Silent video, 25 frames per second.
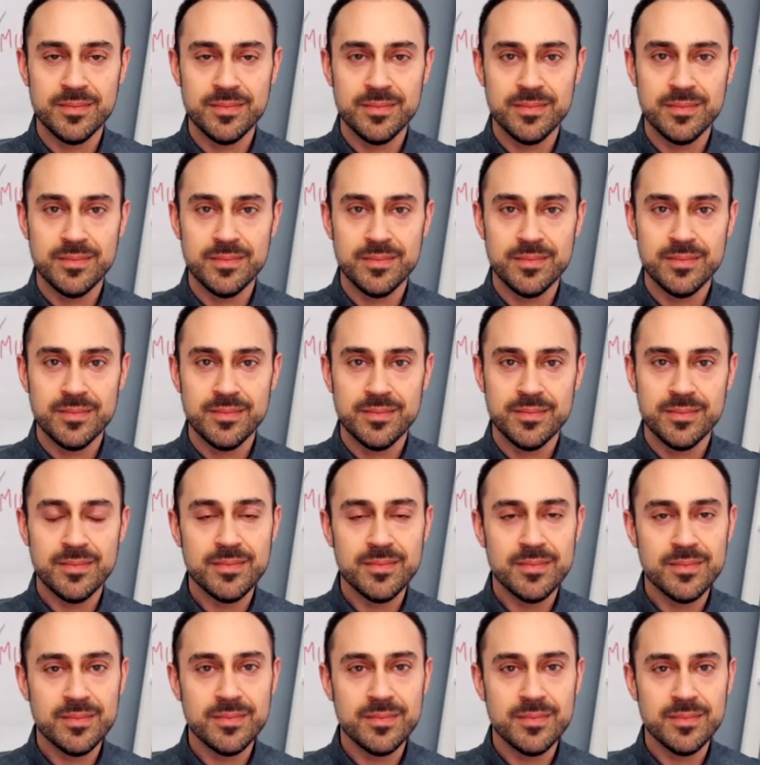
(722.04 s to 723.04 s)

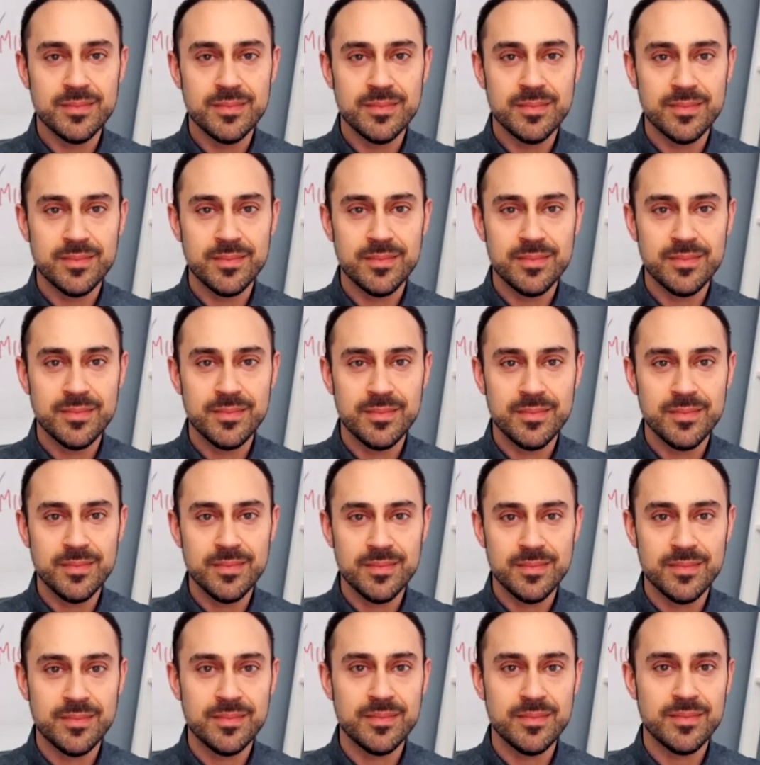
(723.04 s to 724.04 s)

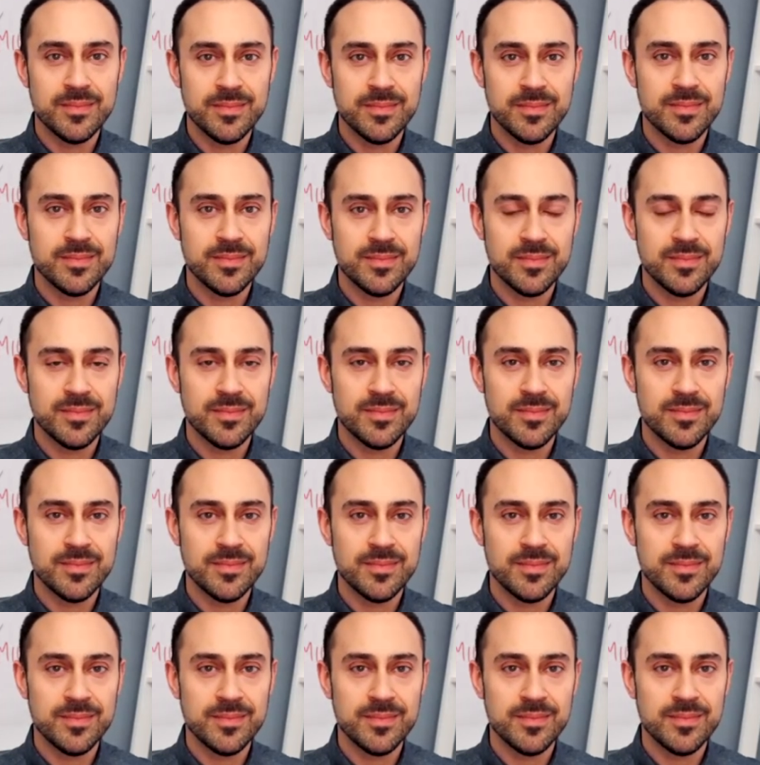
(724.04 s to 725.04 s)

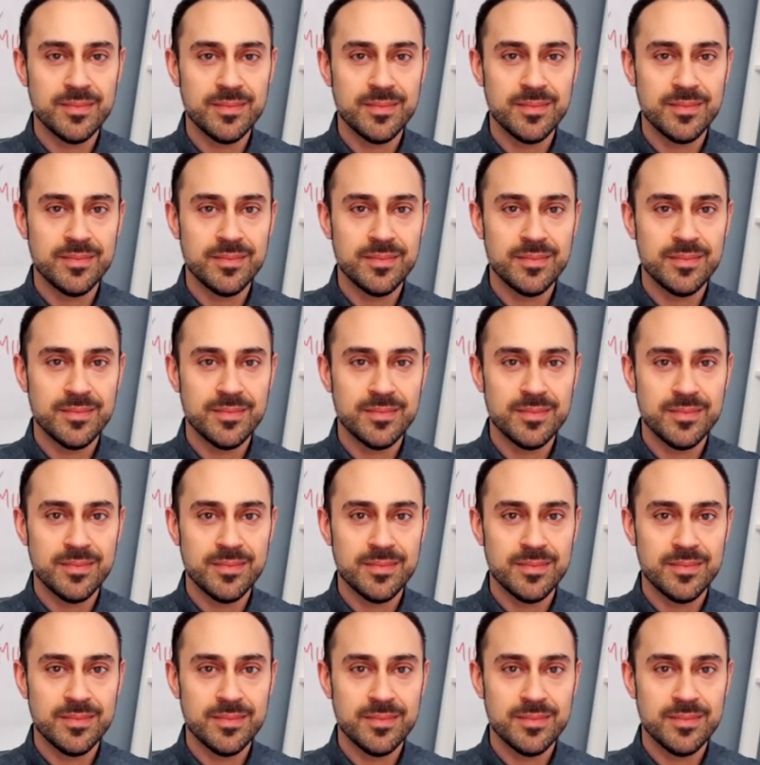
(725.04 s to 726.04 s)

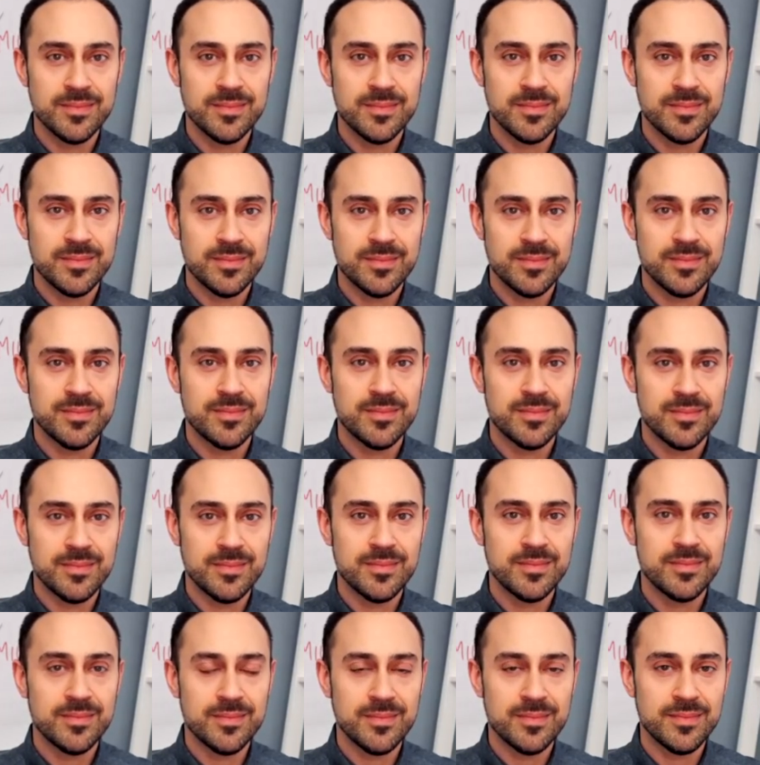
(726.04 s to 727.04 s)

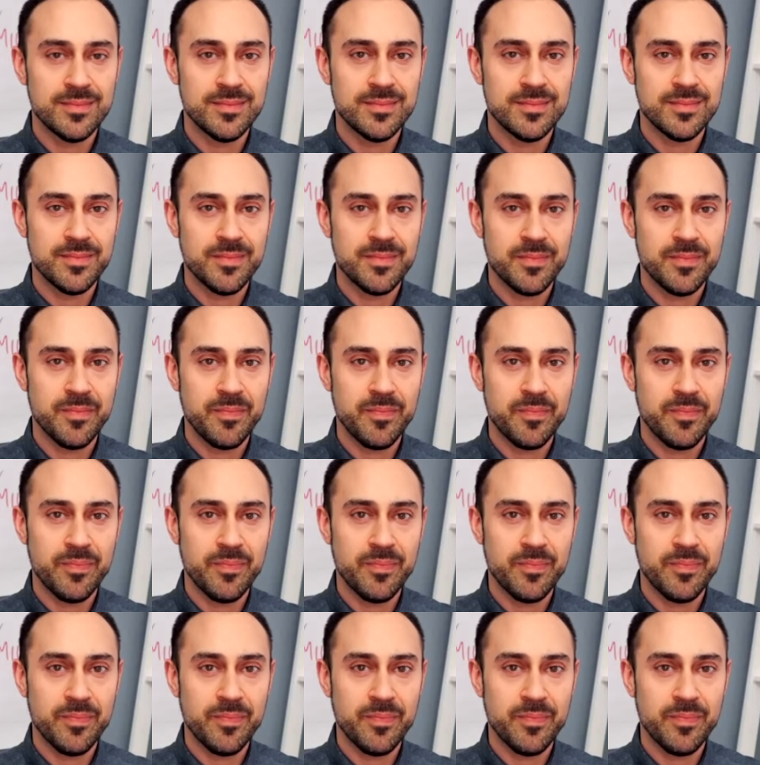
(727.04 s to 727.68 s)
(not speaking)